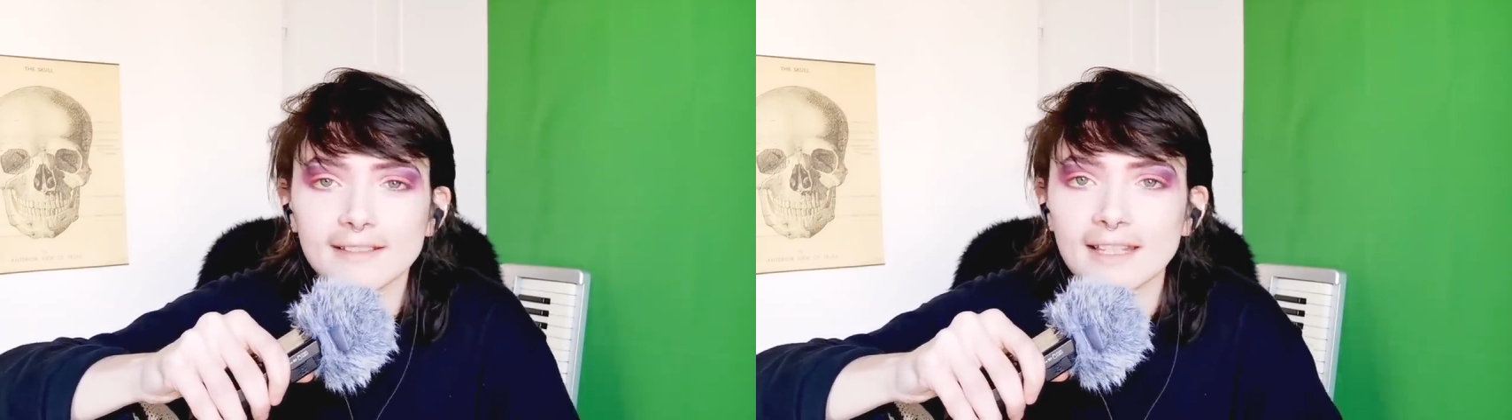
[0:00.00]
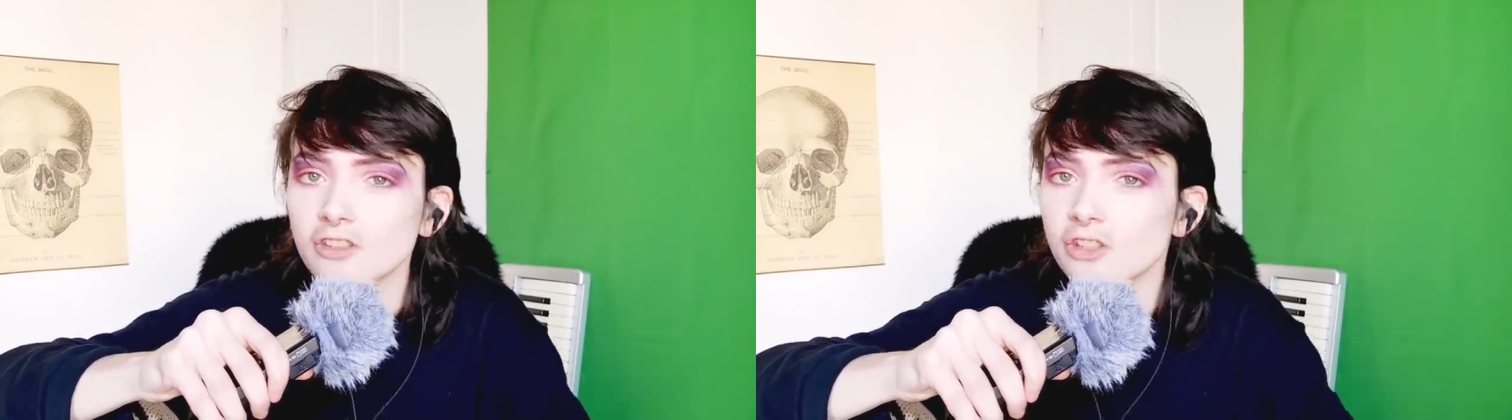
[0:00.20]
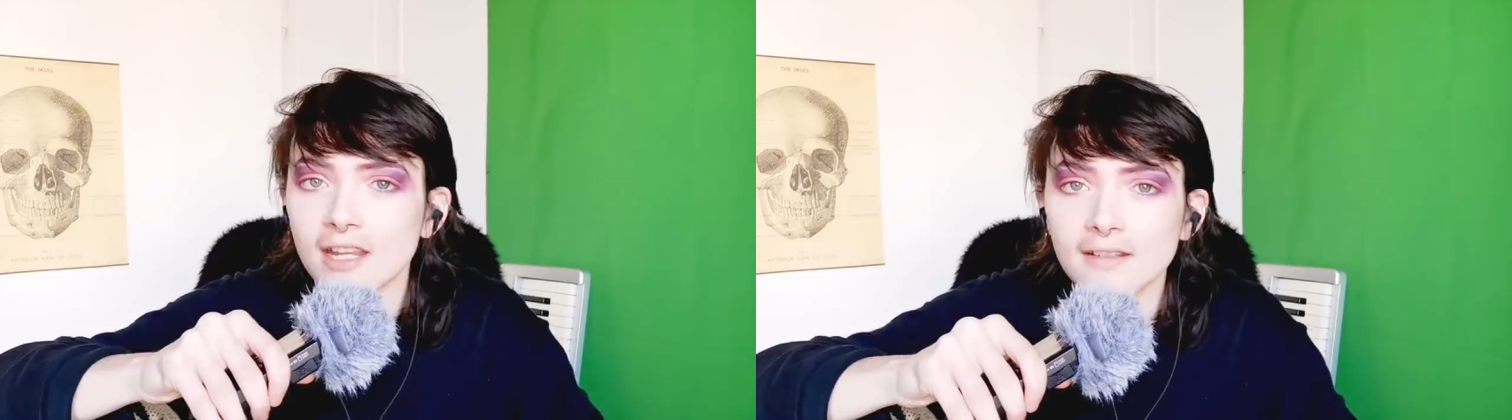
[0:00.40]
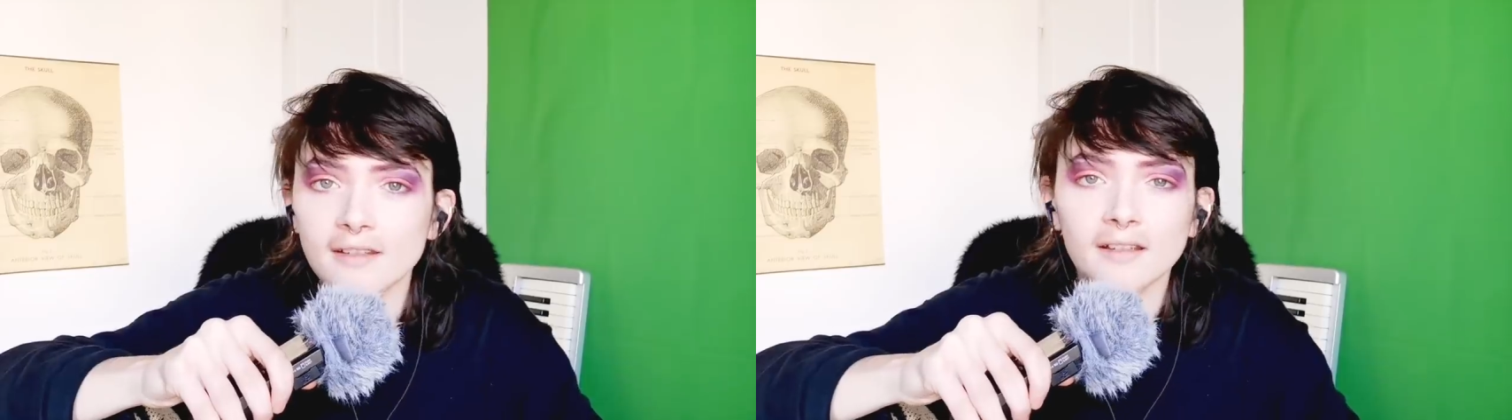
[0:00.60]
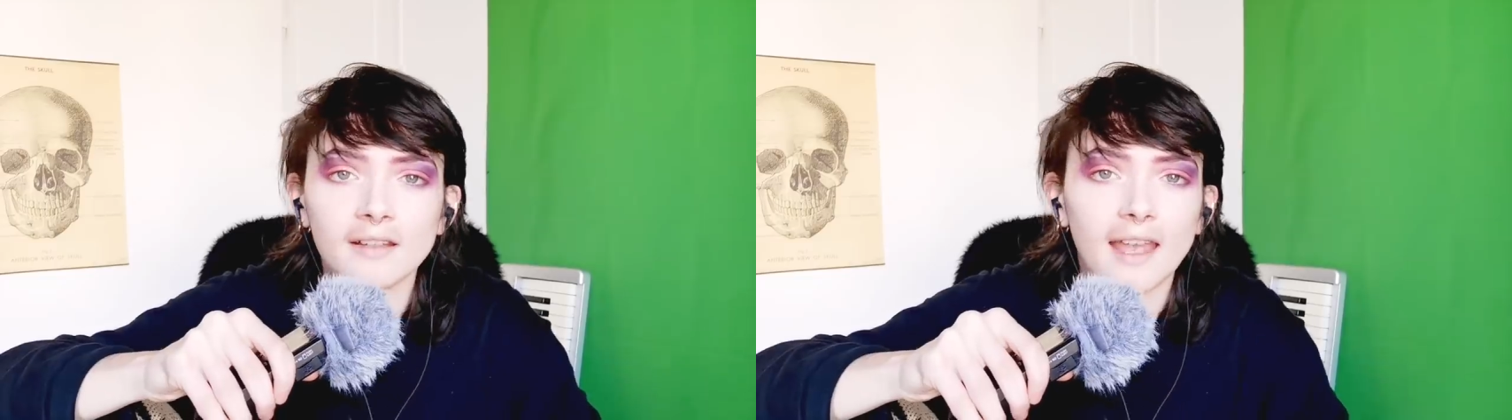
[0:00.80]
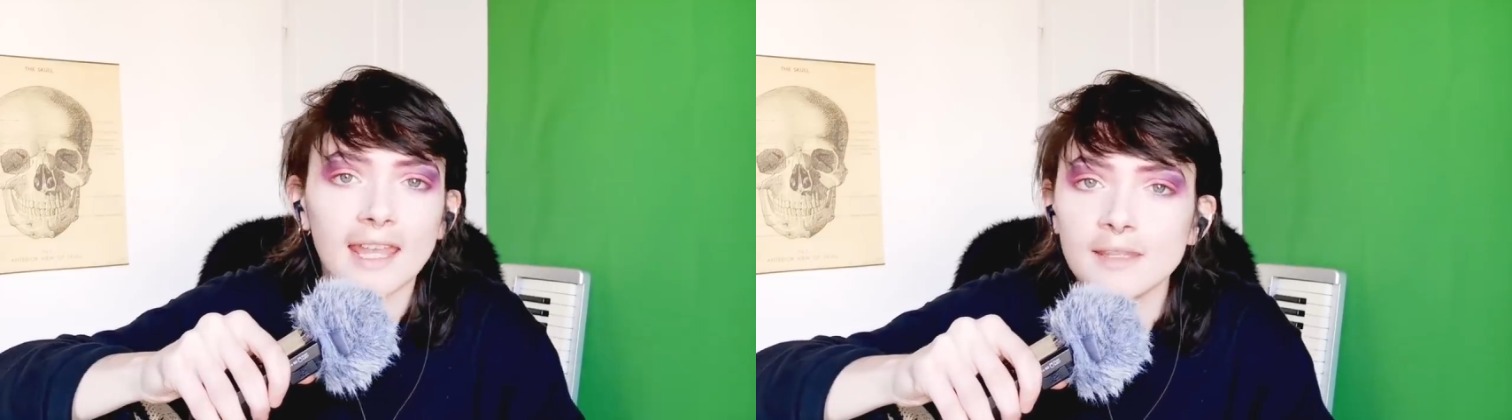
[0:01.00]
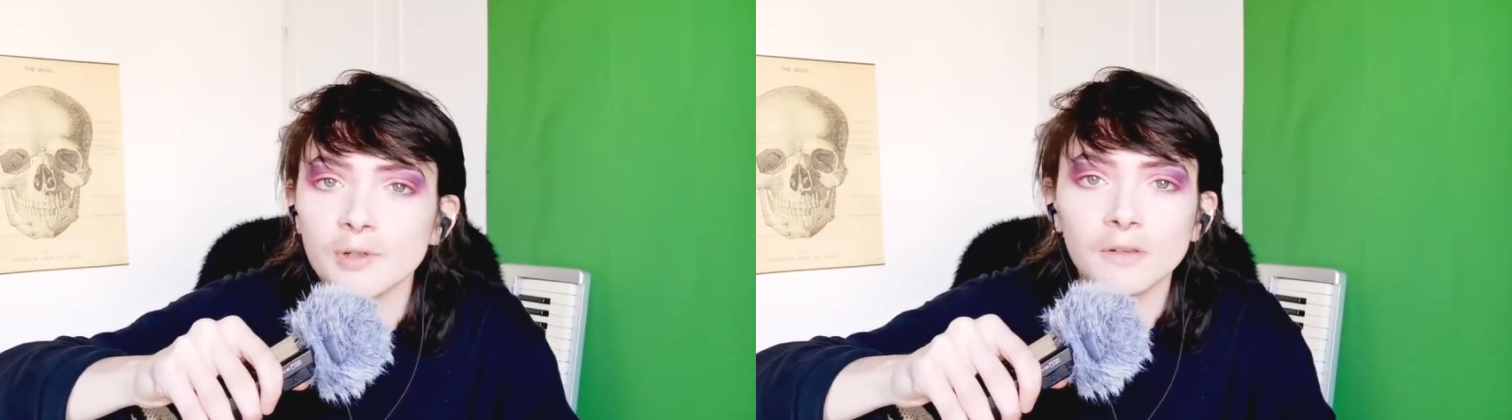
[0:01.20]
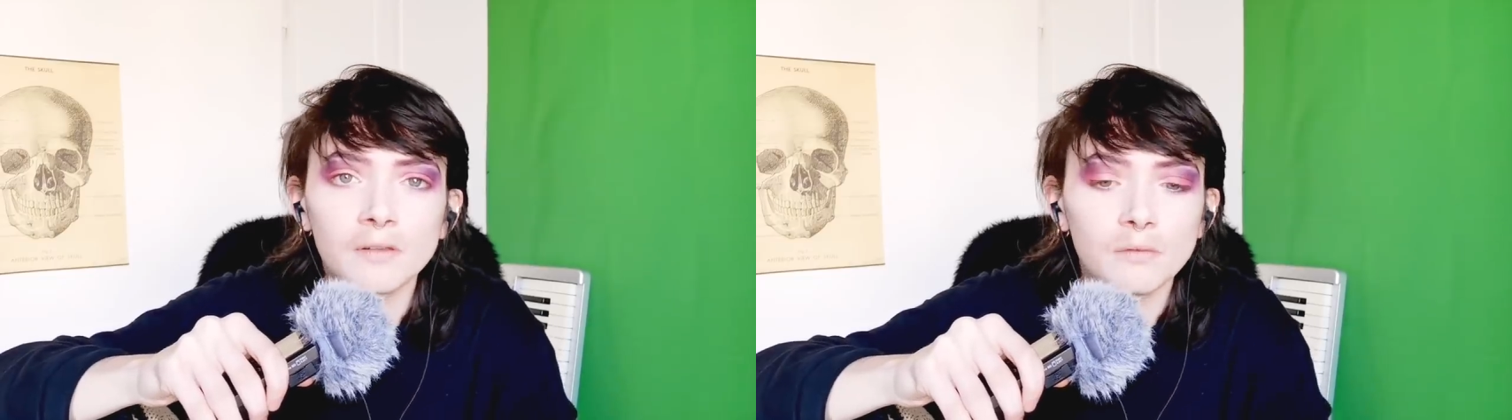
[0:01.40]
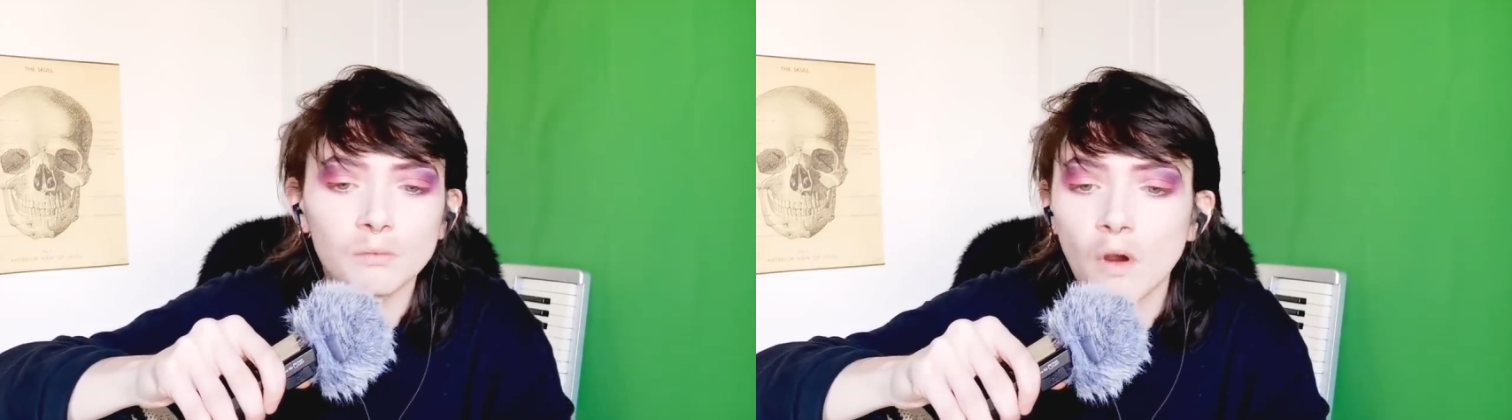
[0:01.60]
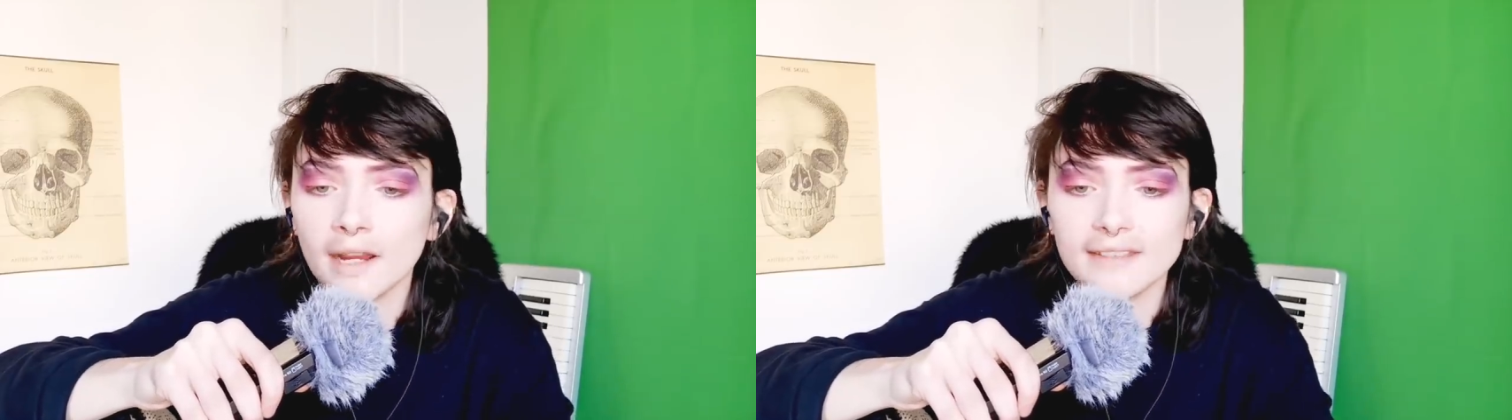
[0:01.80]
cisgender, able,
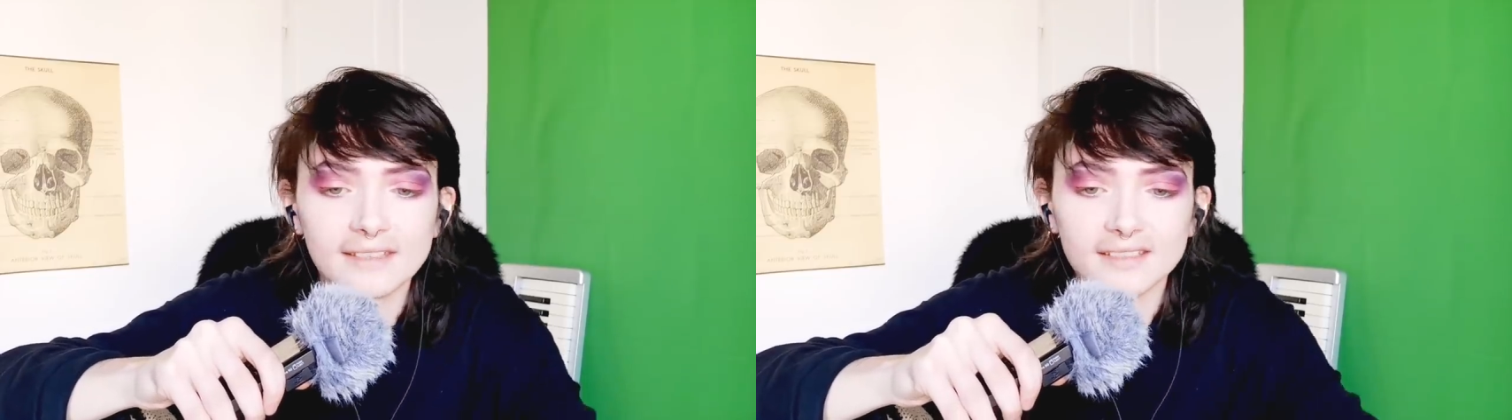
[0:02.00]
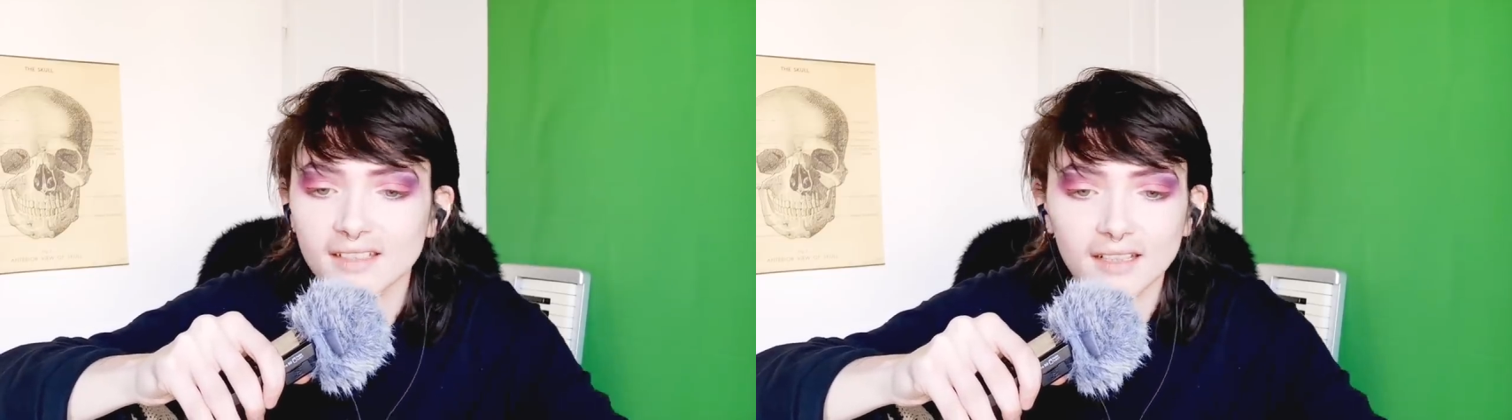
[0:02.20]
white,